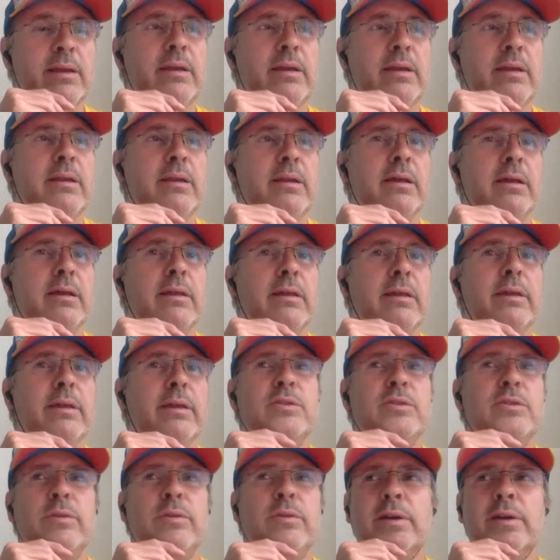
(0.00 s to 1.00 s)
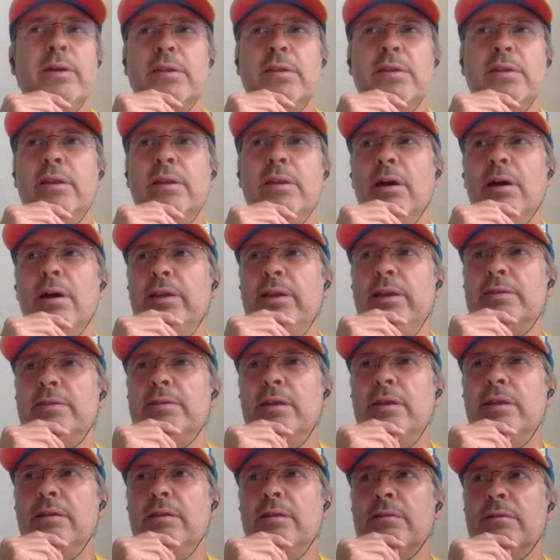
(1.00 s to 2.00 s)
I think in 2009,
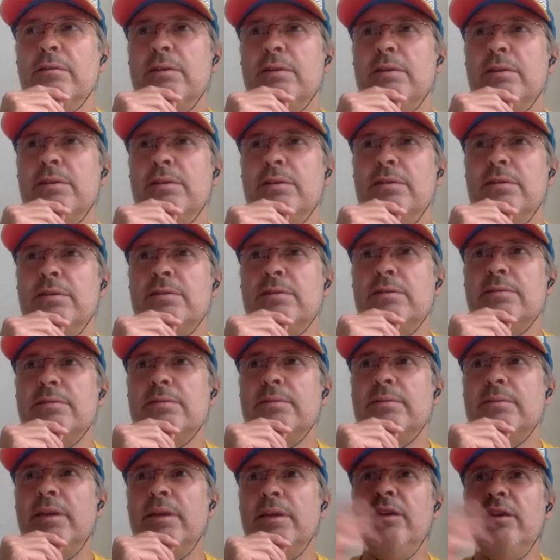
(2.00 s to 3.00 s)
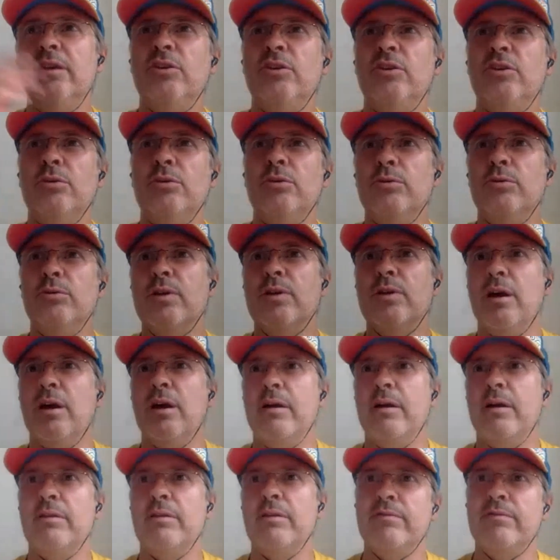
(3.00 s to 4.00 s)
he said, look, there's this EU
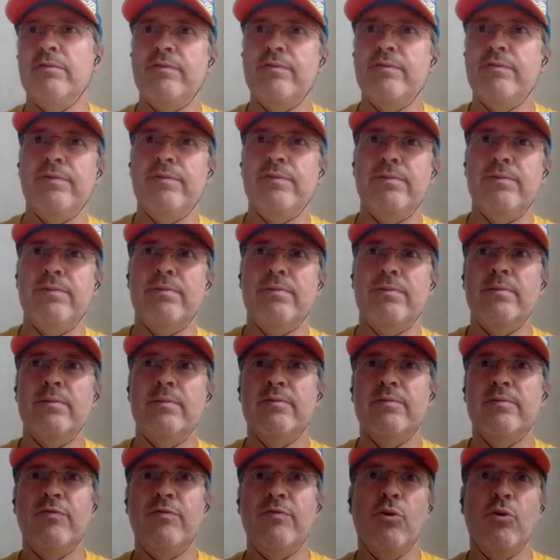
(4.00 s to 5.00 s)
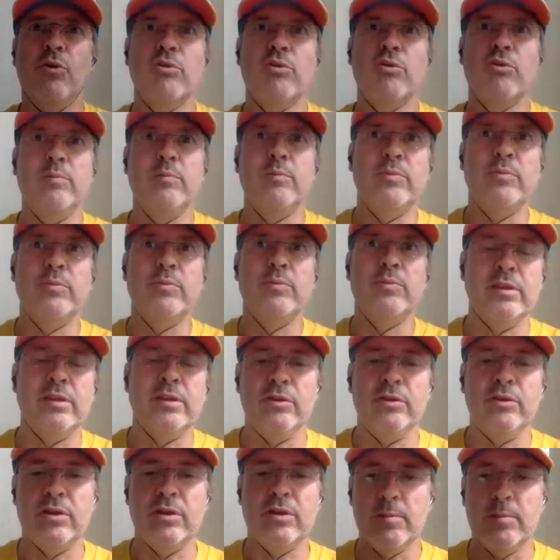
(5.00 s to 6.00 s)
kind of forum
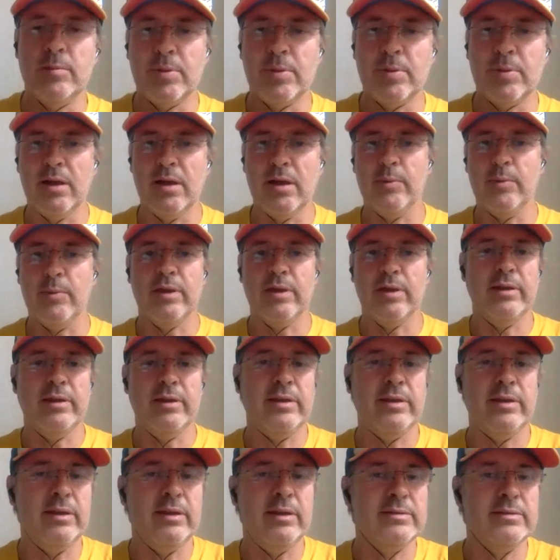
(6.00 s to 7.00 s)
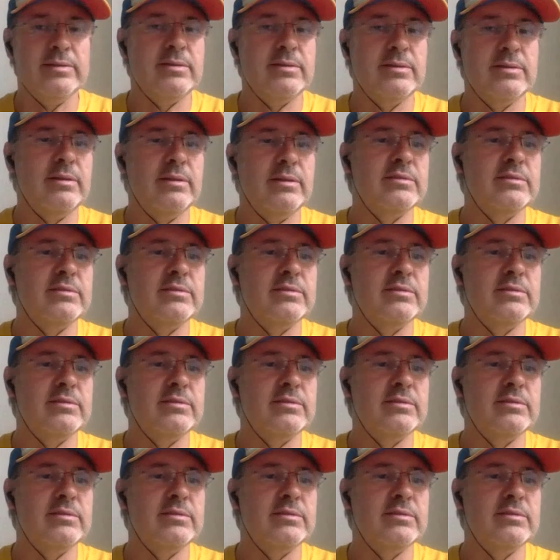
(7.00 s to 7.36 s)
that you can apply with ideas.